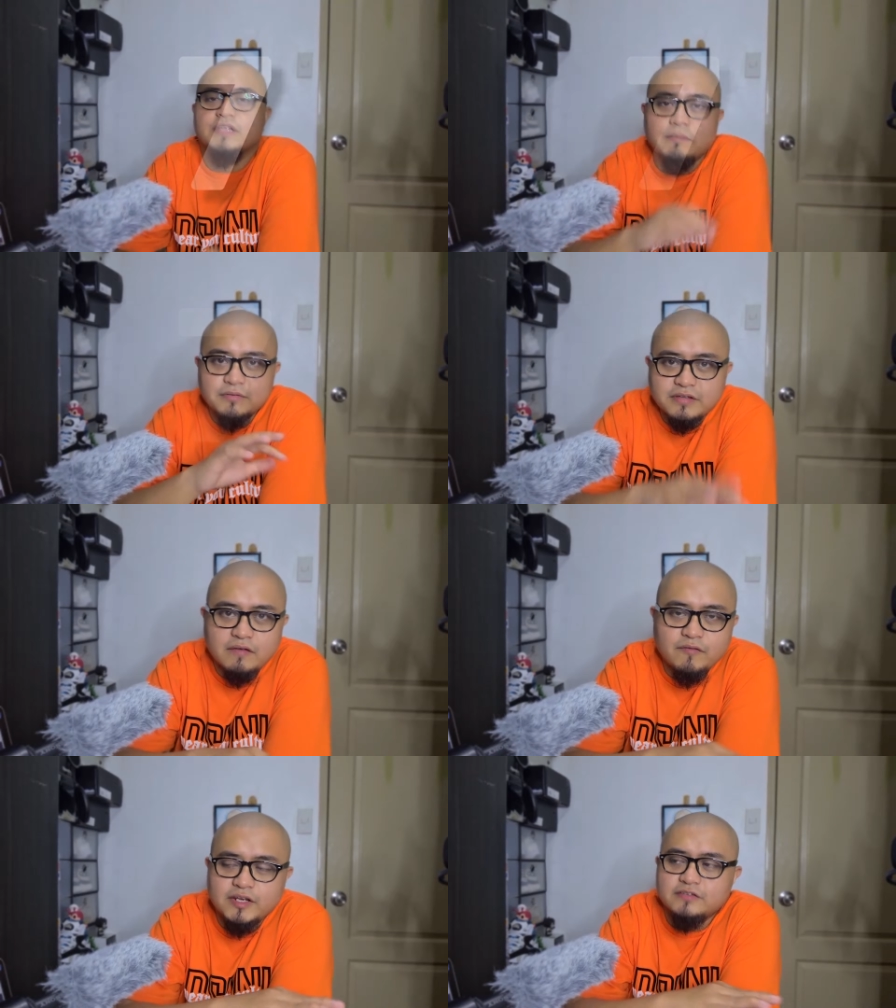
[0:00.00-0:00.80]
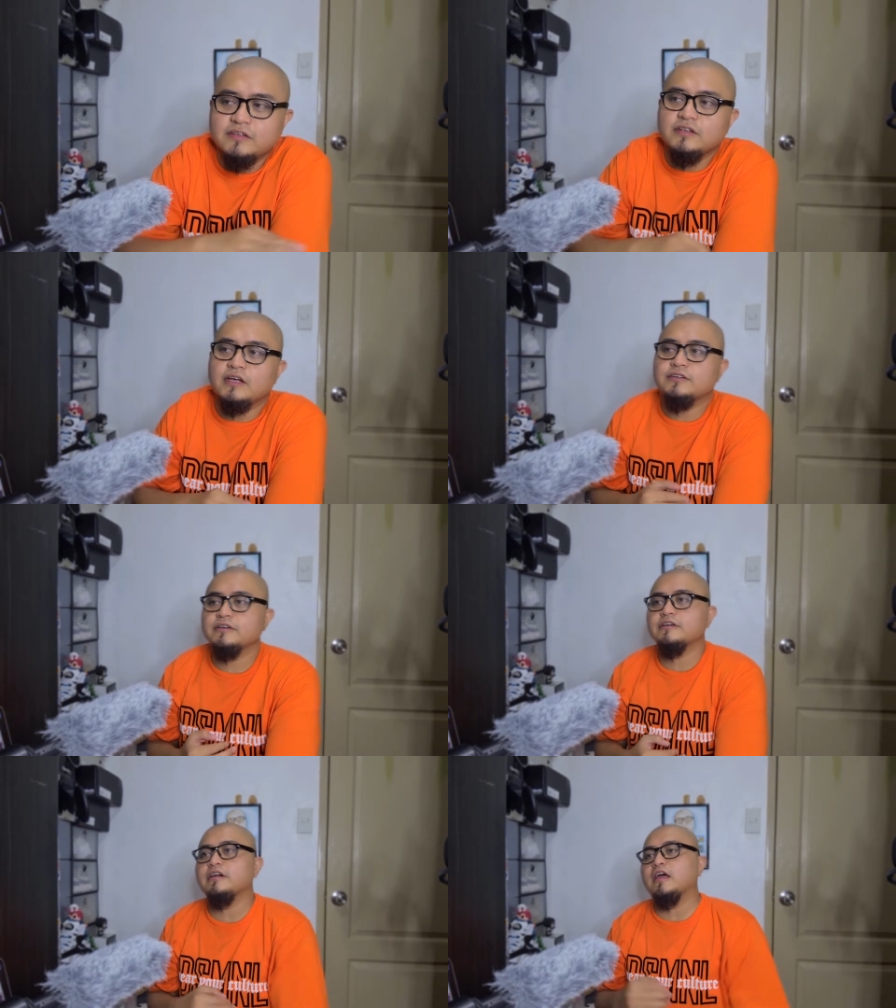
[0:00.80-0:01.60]
Number 7 is
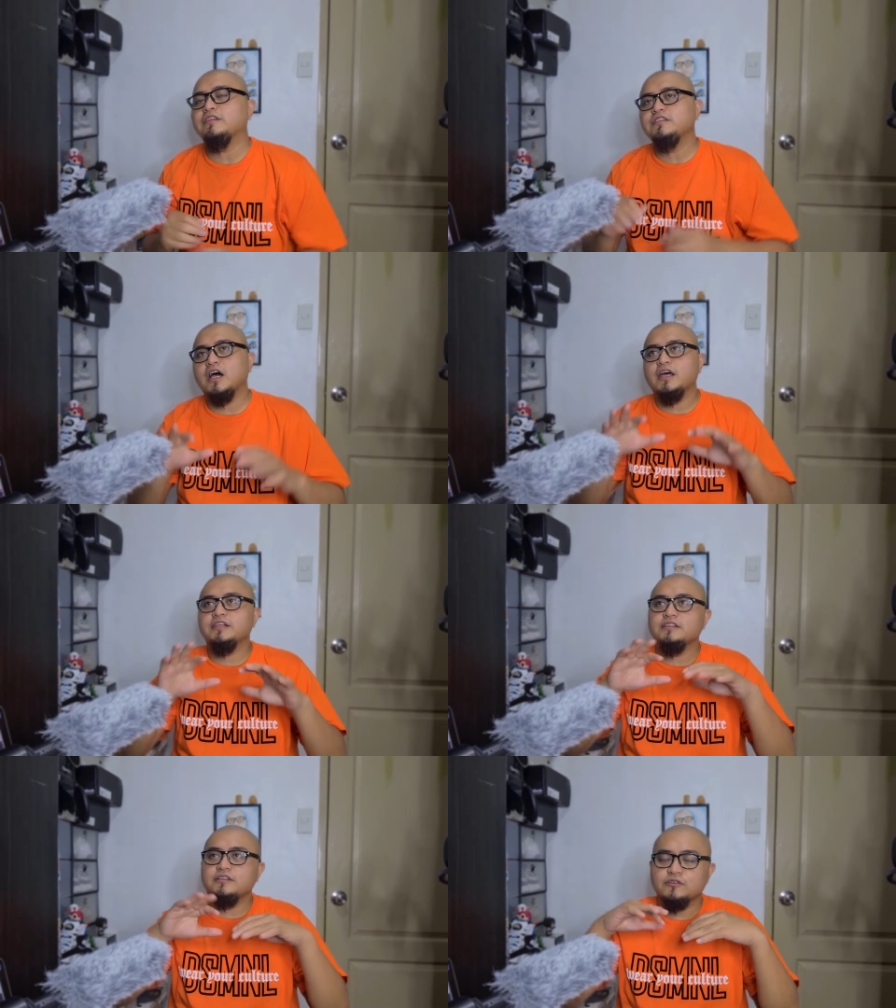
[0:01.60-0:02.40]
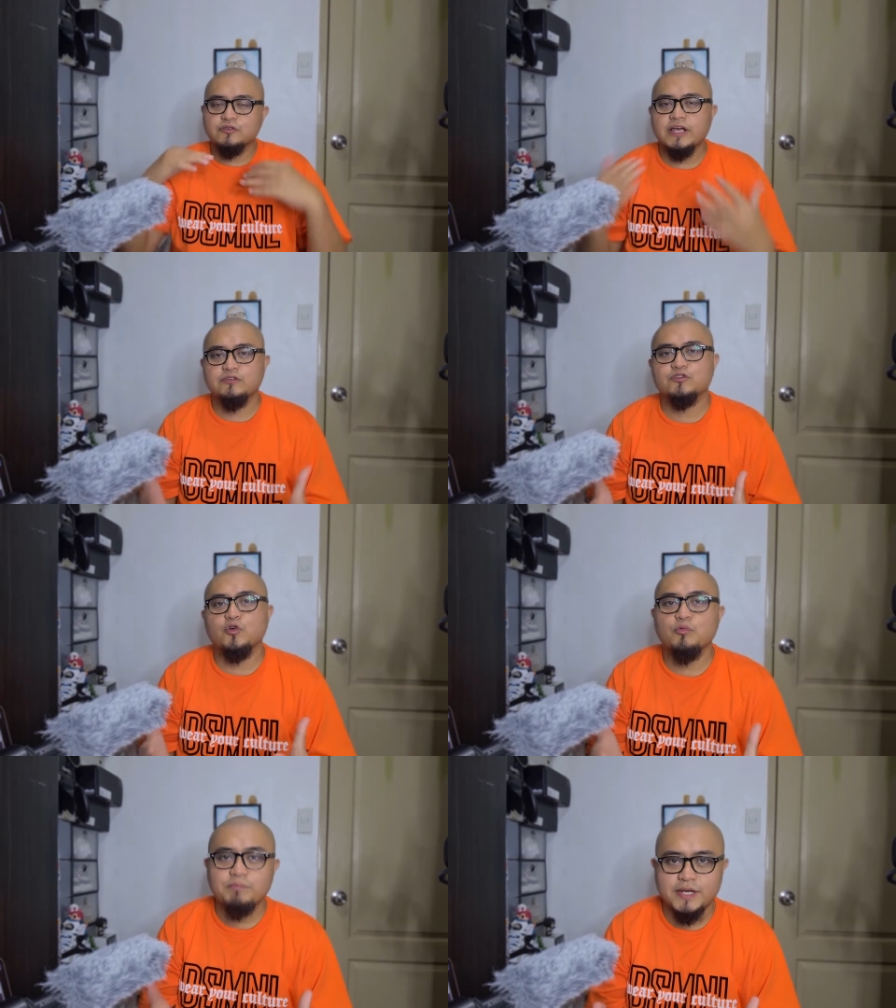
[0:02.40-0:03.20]
another
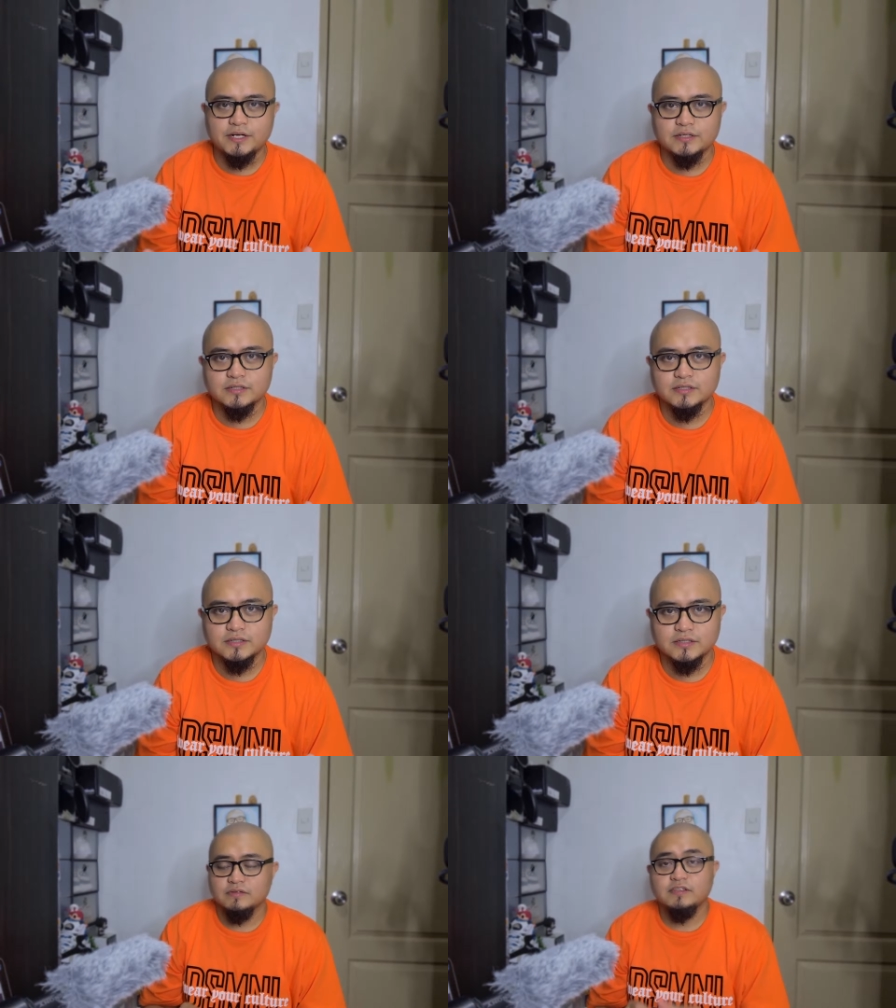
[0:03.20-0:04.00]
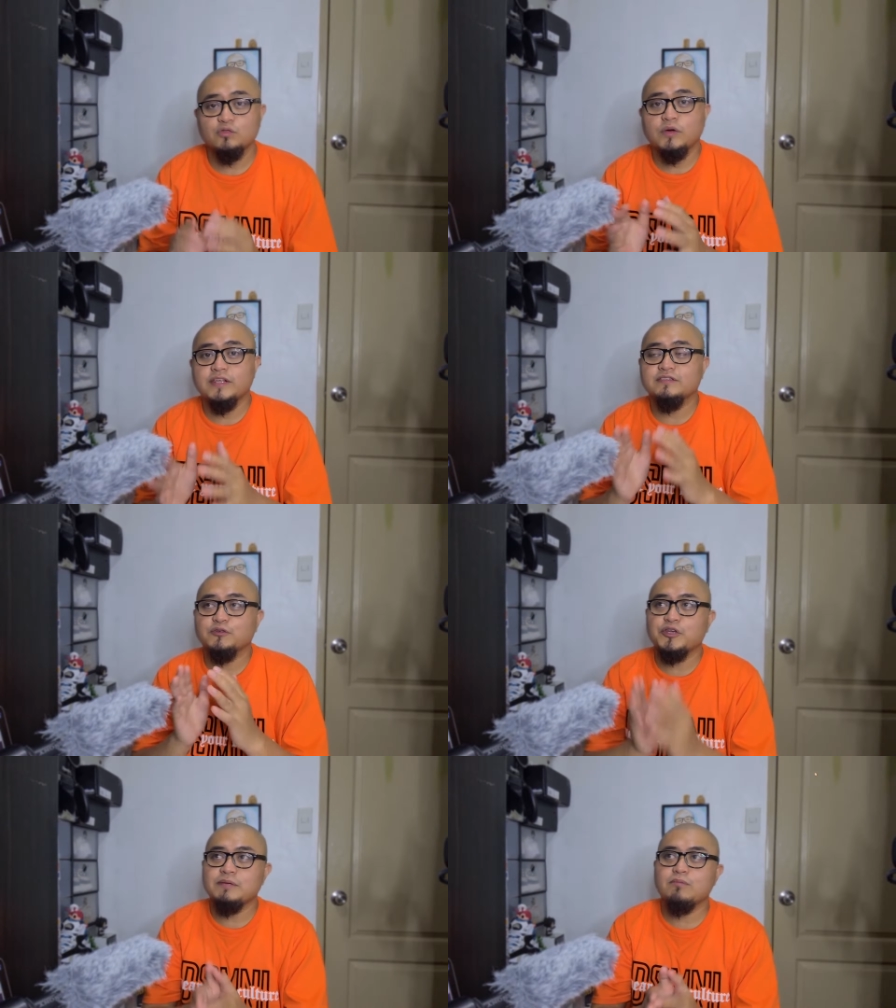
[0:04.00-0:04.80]
non-retro pair. This one is the
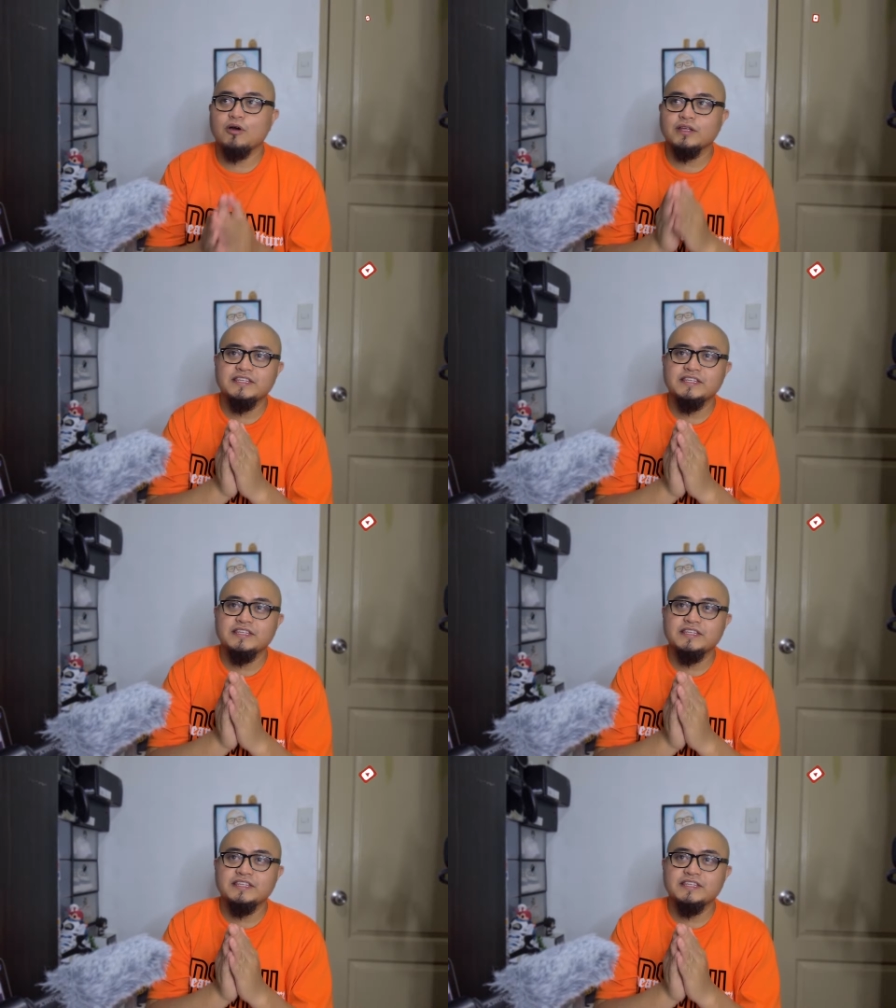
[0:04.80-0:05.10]
Reebok